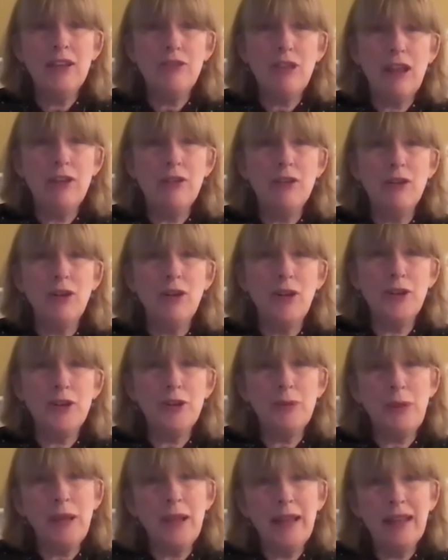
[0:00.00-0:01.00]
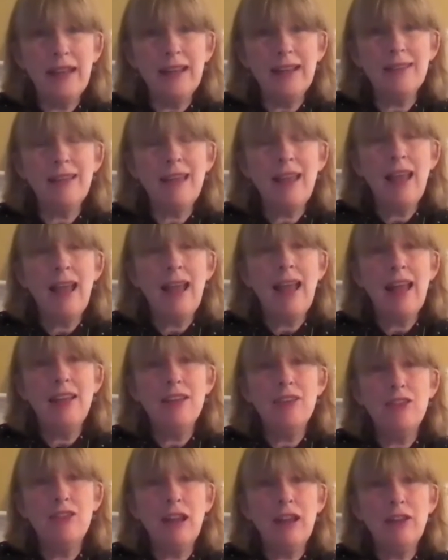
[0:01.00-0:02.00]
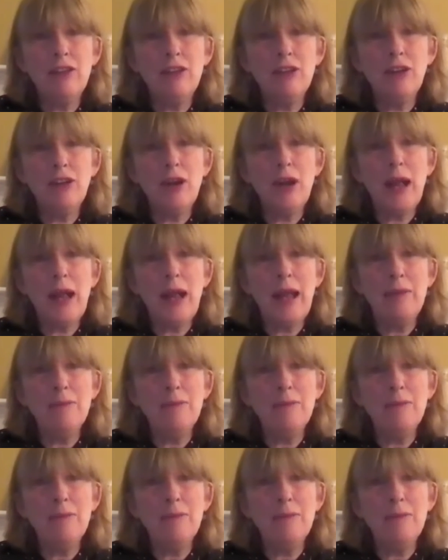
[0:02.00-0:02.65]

gender underpinnings and gender